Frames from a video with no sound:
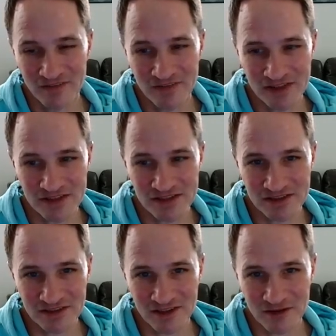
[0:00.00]
they
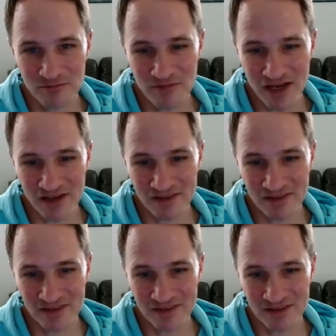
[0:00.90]
just make
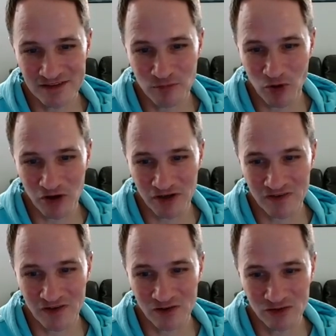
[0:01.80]
this
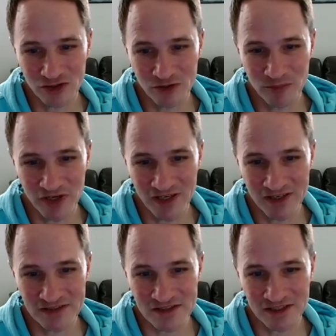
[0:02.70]
part a little bit
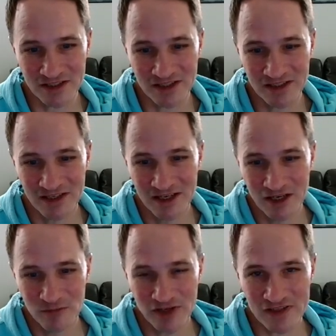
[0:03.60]
easier
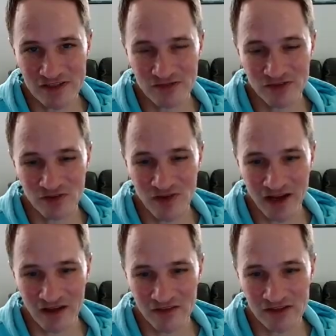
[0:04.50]
because I feel
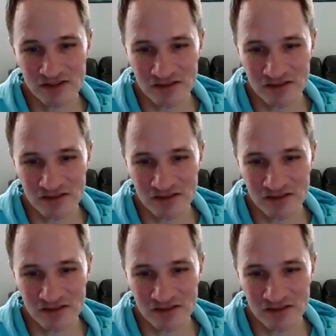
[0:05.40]
like this is